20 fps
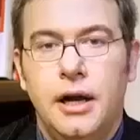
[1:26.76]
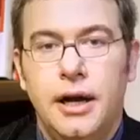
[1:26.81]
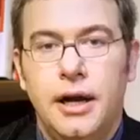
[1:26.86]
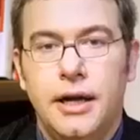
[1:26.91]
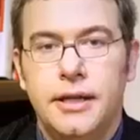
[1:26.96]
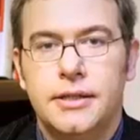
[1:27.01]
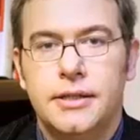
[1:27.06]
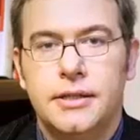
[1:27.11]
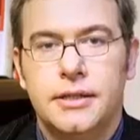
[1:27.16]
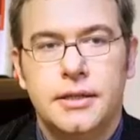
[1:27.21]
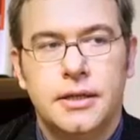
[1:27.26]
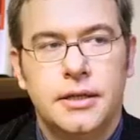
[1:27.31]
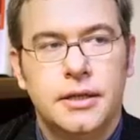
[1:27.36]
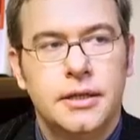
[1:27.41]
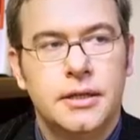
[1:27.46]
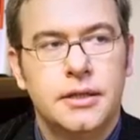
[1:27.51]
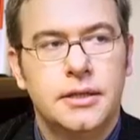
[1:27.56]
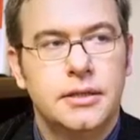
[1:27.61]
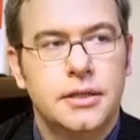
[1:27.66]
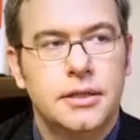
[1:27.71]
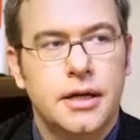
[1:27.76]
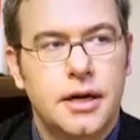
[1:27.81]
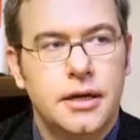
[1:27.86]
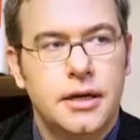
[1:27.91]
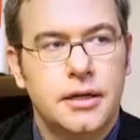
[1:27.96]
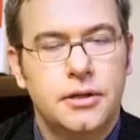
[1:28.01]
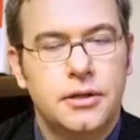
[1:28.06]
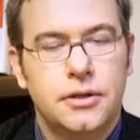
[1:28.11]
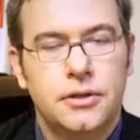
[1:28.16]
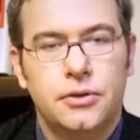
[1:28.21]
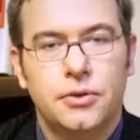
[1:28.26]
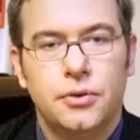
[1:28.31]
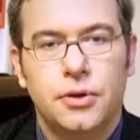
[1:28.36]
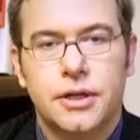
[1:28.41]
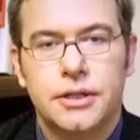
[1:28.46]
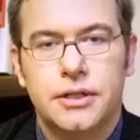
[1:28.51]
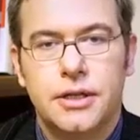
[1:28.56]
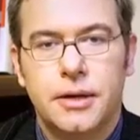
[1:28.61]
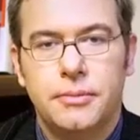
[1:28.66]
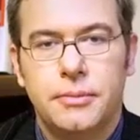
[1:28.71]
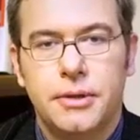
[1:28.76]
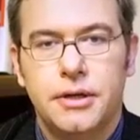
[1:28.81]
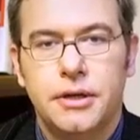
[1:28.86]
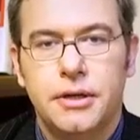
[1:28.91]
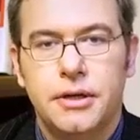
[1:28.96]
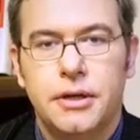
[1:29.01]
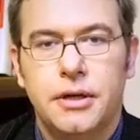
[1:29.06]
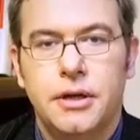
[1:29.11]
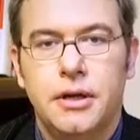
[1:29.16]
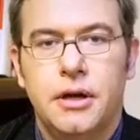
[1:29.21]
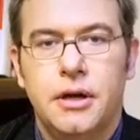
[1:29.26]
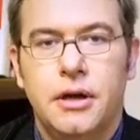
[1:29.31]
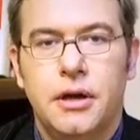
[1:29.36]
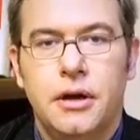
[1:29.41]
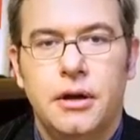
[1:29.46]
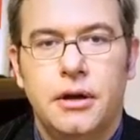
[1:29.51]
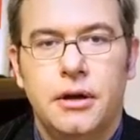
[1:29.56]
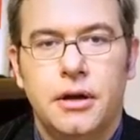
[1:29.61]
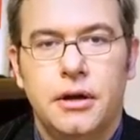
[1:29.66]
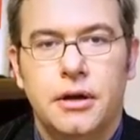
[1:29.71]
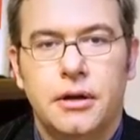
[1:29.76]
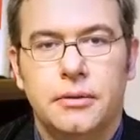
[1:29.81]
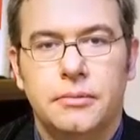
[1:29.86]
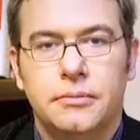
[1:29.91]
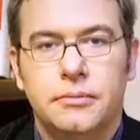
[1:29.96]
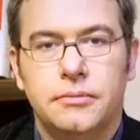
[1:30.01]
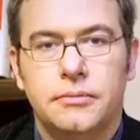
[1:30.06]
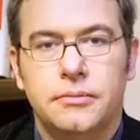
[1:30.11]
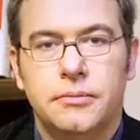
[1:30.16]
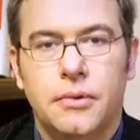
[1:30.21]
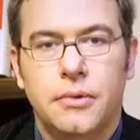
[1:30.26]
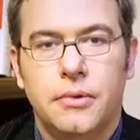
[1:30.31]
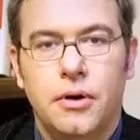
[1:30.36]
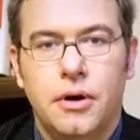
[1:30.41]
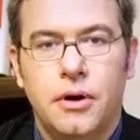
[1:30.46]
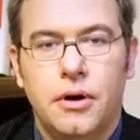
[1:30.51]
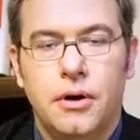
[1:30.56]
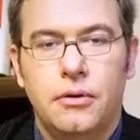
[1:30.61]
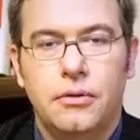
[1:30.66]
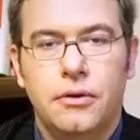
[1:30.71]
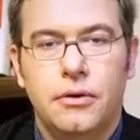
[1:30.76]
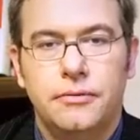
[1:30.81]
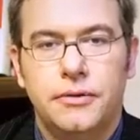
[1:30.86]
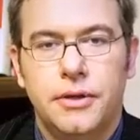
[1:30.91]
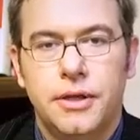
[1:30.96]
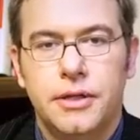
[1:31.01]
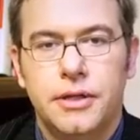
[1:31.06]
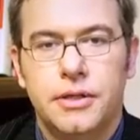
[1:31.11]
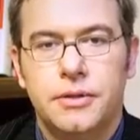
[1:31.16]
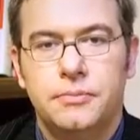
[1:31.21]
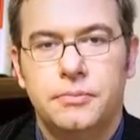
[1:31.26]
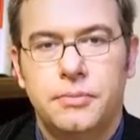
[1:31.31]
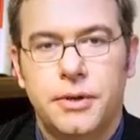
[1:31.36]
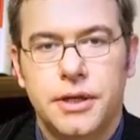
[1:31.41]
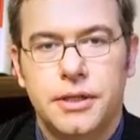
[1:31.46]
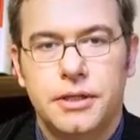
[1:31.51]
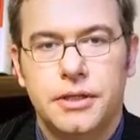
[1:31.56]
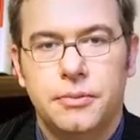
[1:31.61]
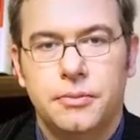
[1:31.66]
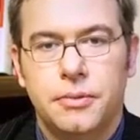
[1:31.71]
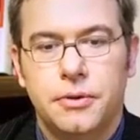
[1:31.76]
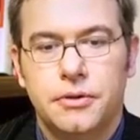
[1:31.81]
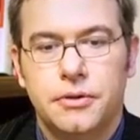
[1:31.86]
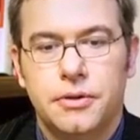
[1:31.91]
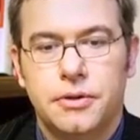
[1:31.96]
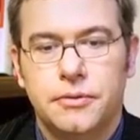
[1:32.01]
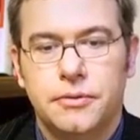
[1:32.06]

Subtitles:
Let's start to examine all of these principles.